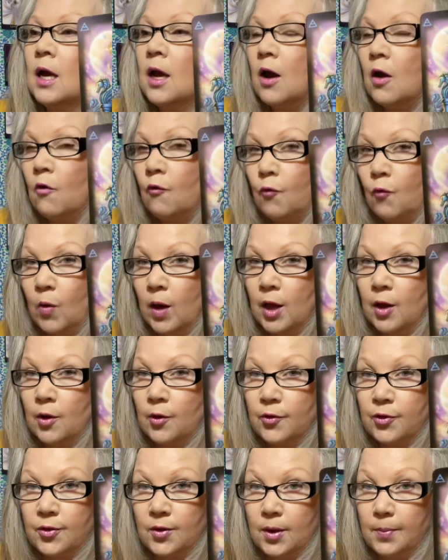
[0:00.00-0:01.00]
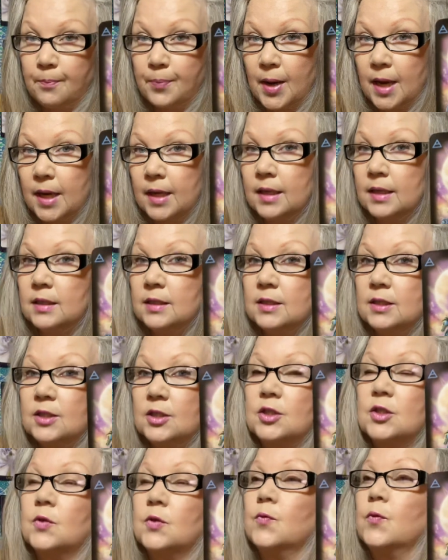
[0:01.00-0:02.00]
of wealth, abundance,
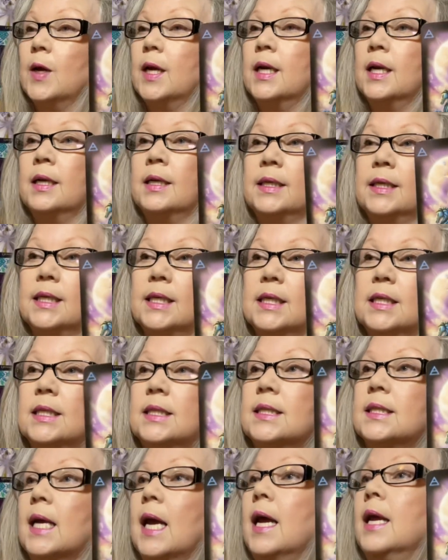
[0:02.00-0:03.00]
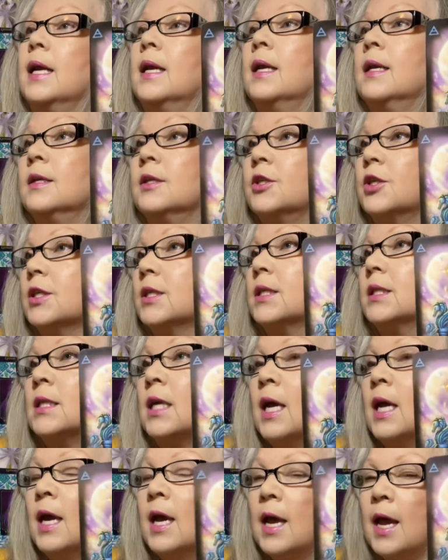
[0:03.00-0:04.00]
serenity, zen,
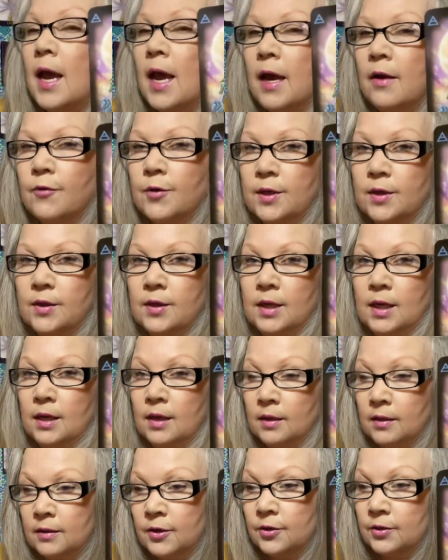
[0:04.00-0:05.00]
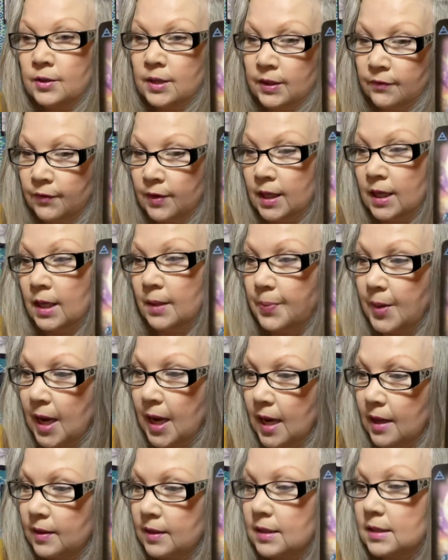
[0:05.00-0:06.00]
just everything. You're living in a
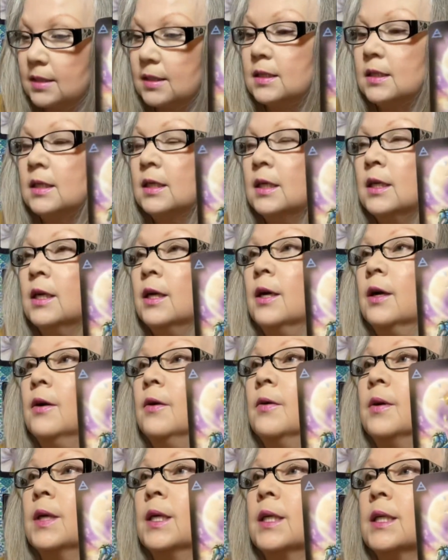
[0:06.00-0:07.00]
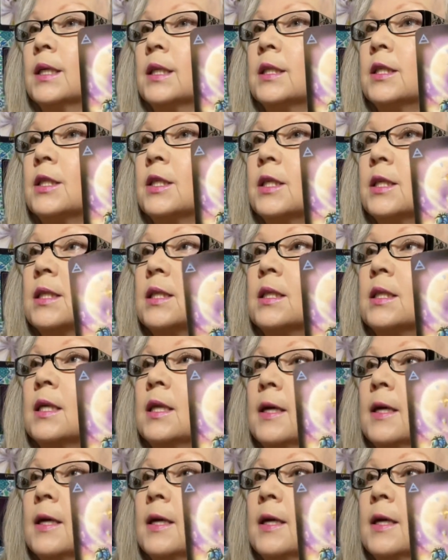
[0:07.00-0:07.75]
palace, you know, it's just